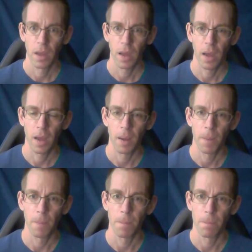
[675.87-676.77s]

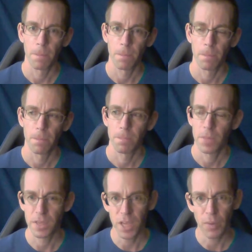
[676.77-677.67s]
um,
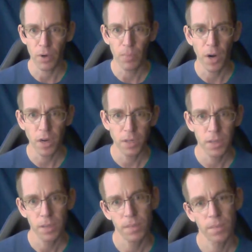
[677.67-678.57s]
these separate
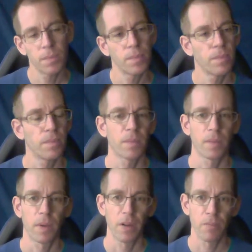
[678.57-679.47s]
parts
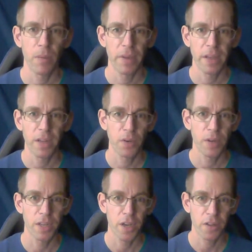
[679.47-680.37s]
kind of bumping into
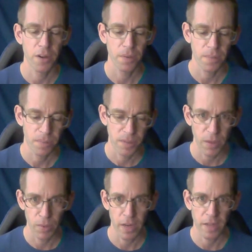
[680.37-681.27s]
each other,
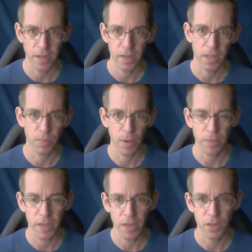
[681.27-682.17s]
separate entities
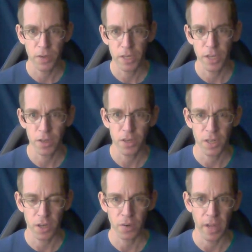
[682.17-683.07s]
bumping into each other
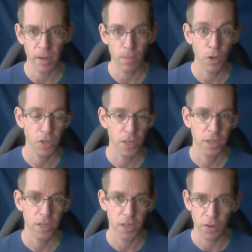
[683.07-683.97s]
to create
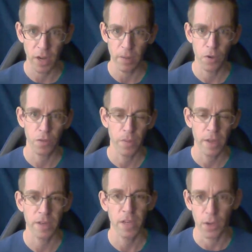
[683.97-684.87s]
motion, to create
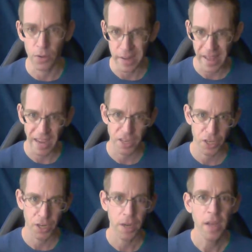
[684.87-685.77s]
movement, to create
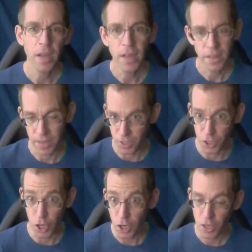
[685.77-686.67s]
action, these
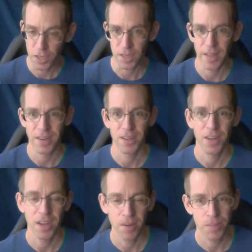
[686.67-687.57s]
jerks that
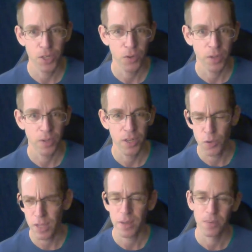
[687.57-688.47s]
um, Dewey,
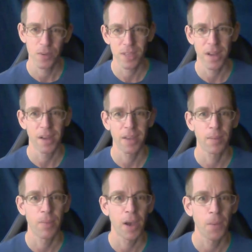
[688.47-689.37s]
Dewey was talking
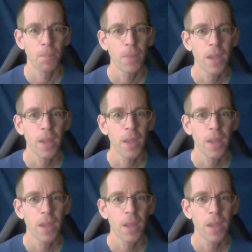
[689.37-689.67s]
about.